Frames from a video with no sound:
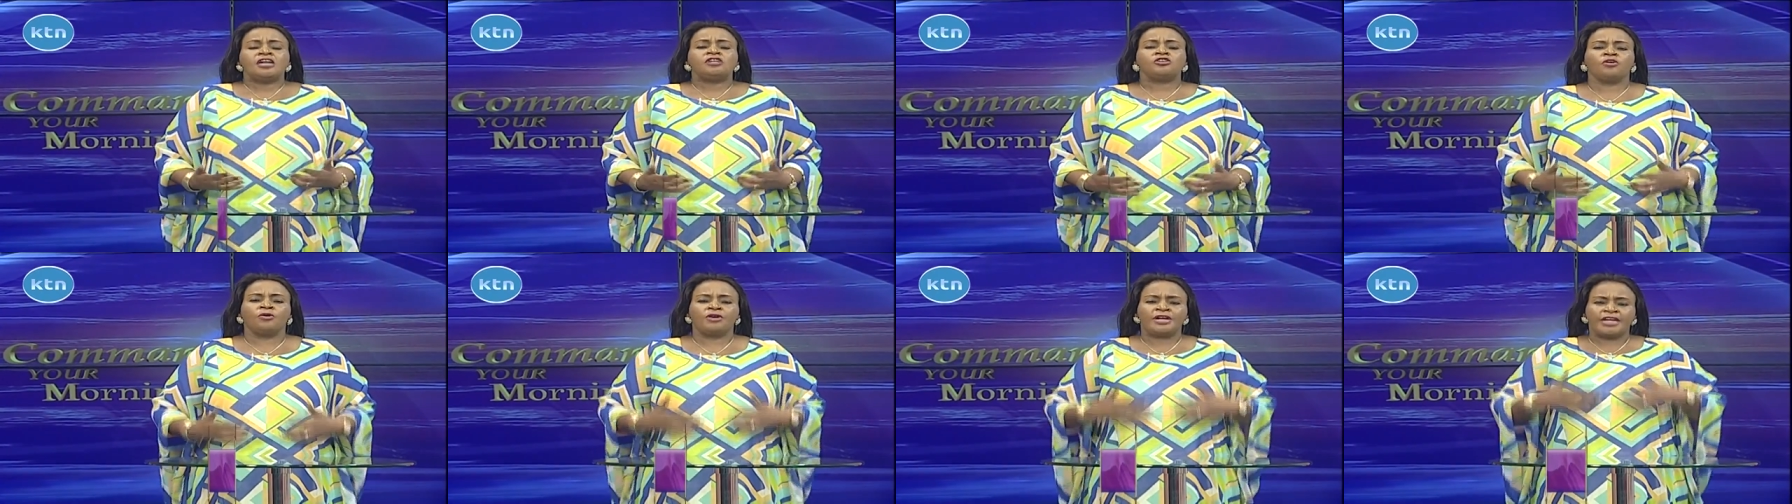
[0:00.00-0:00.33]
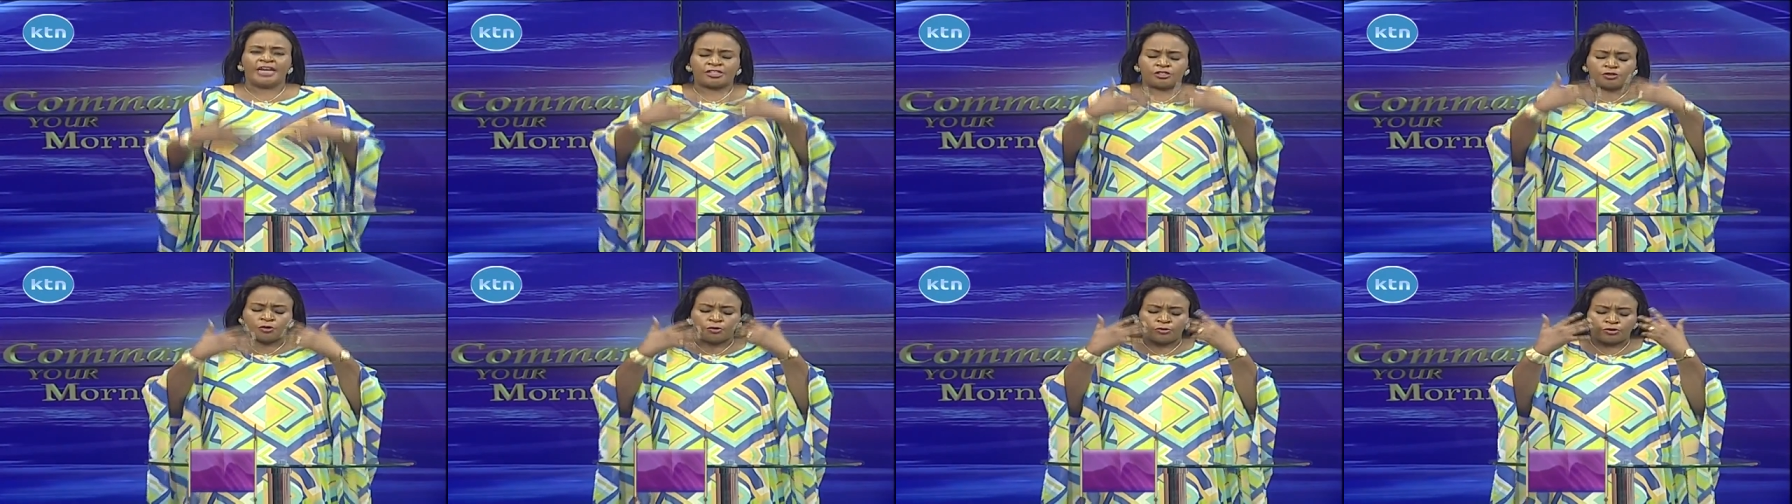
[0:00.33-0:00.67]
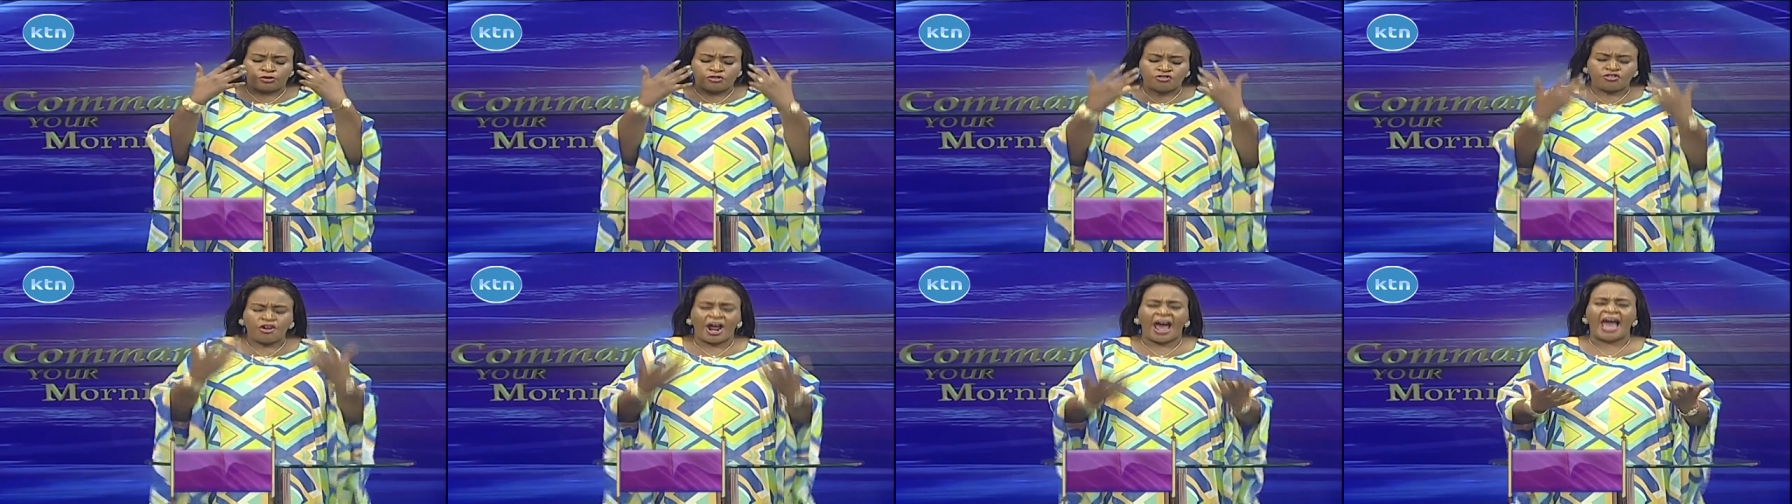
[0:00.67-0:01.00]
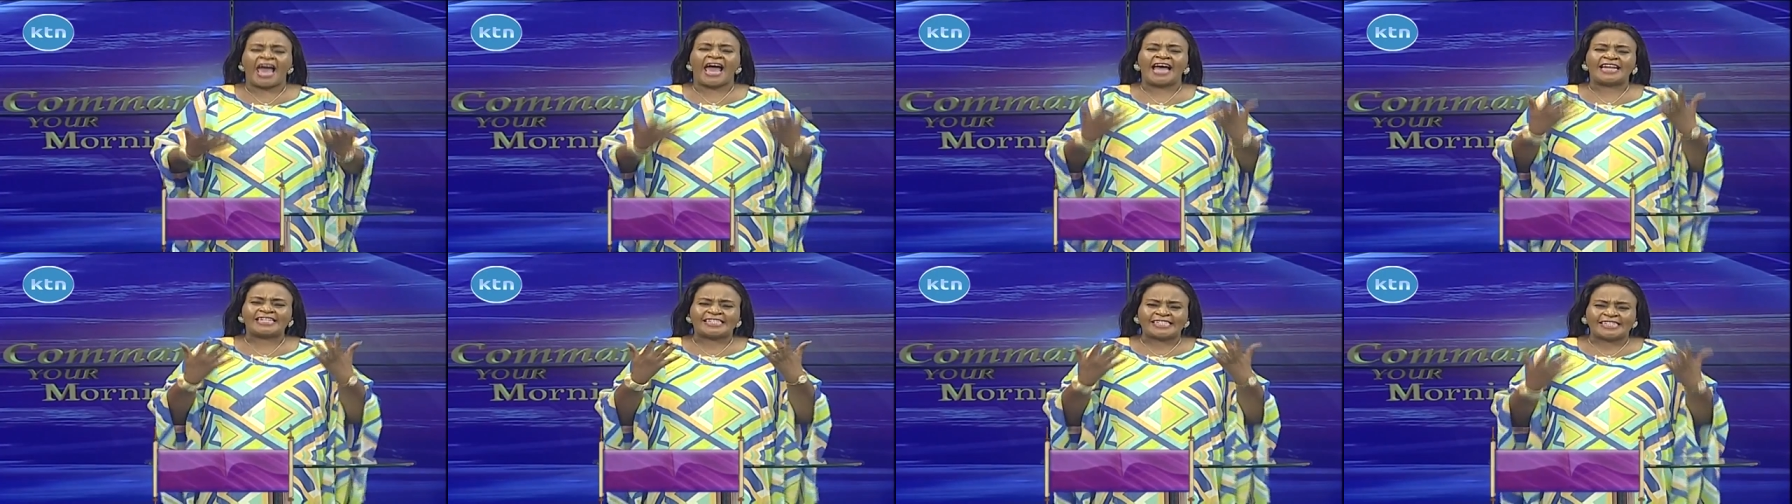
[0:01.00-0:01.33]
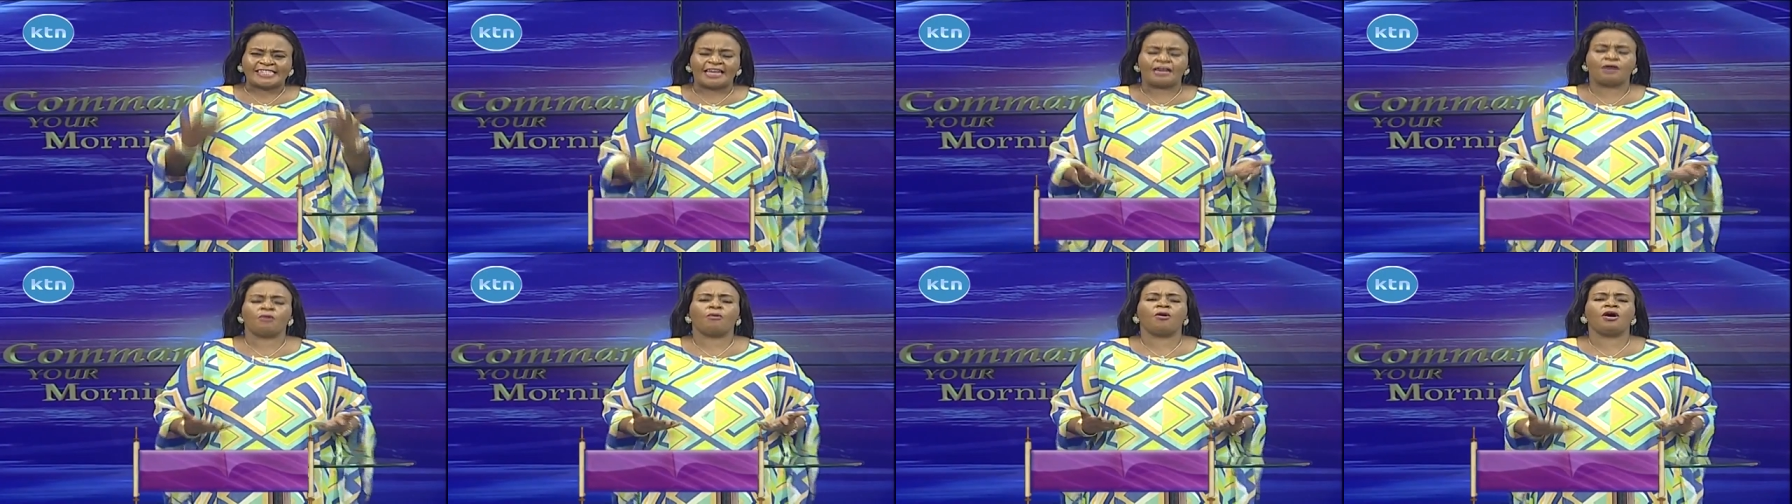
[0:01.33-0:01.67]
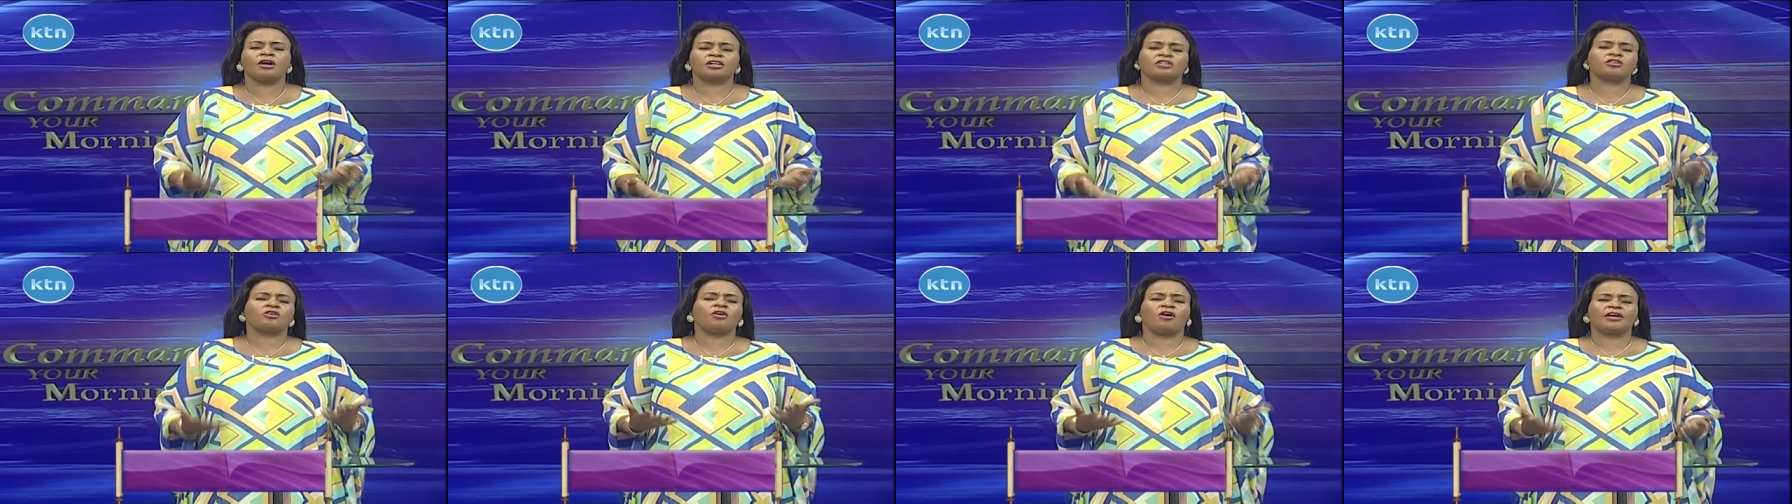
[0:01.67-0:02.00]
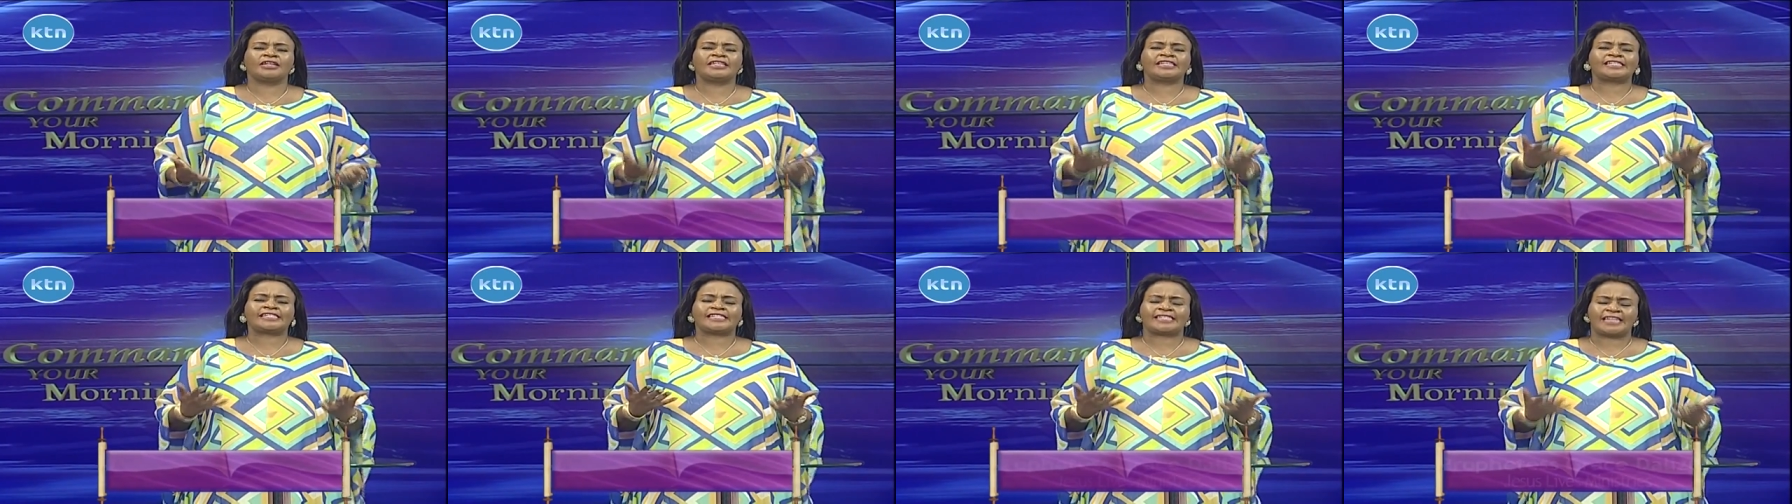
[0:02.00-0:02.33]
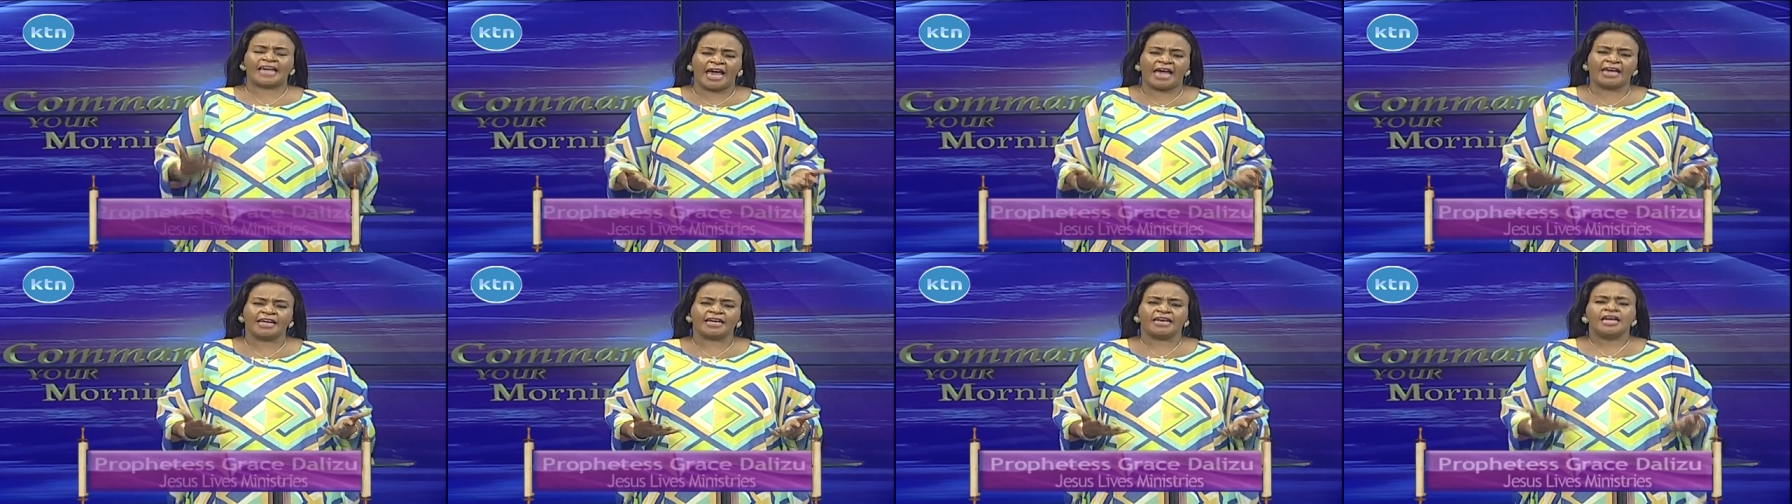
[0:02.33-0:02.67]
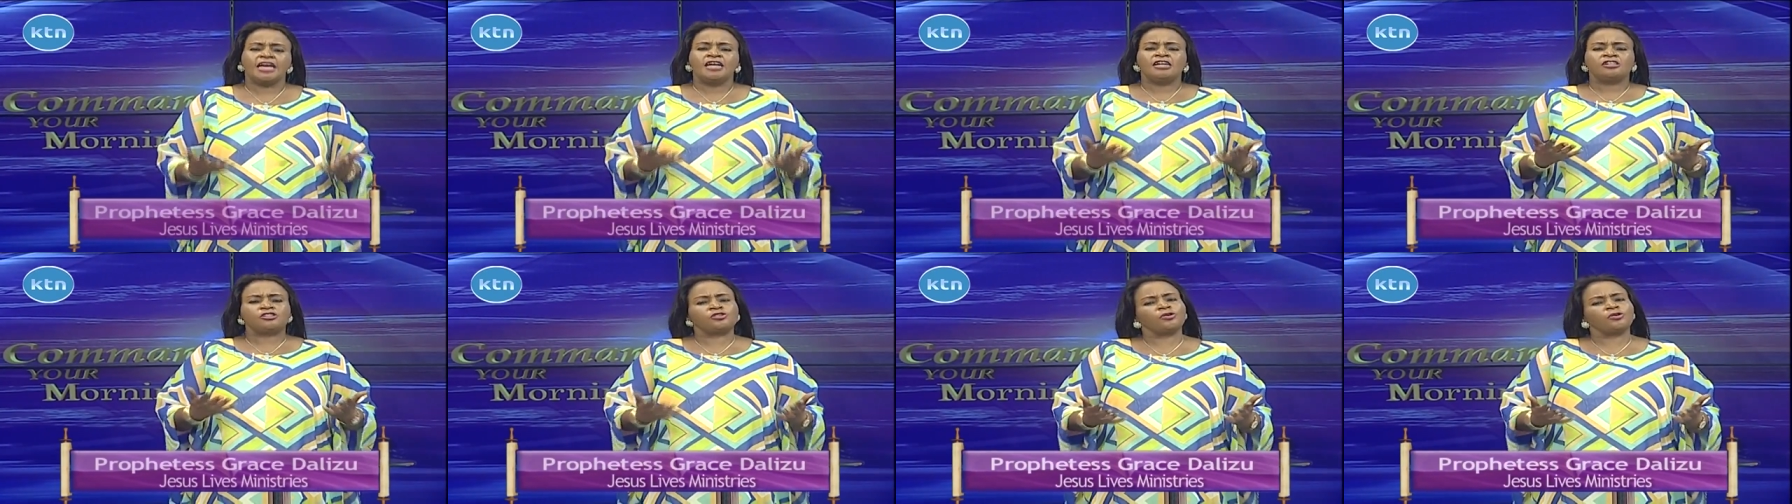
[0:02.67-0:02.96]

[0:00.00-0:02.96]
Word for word: you need to try and see what God is saying